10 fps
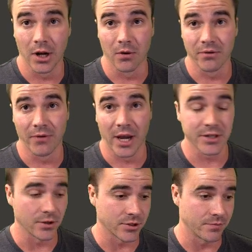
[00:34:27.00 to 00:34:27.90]
you know,
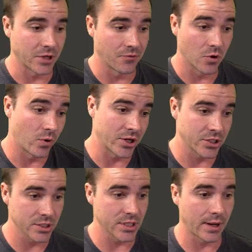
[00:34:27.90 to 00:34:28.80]
advice on some general
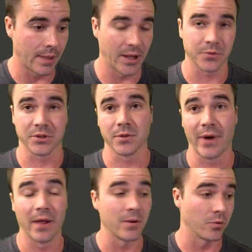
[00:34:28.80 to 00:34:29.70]
questions, and that's what this is
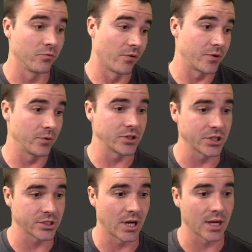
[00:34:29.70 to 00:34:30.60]
about. And then we're reviewing
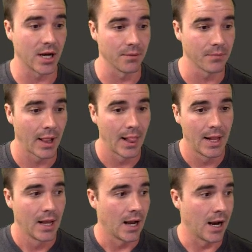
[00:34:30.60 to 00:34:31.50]
chess.com.
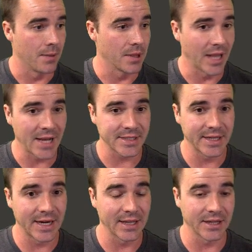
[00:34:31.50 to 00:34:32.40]
The last
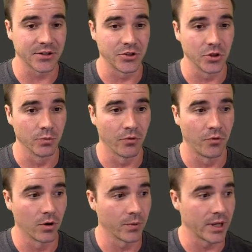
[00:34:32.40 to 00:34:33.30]
thing I like to do
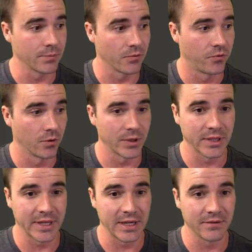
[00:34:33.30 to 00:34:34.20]
before we
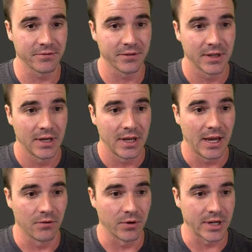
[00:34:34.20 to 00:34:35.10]
leave
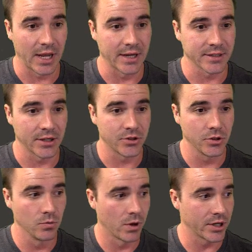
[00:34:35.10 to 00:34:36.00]
every day is I
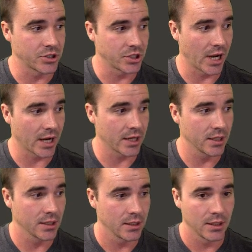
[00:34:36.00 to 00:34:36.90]
do want to check
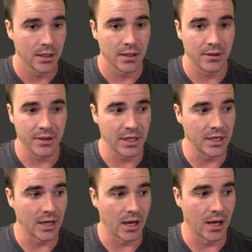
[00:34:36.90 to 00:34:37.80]

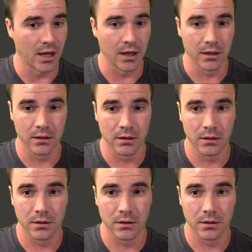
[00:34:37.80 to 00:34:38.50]
the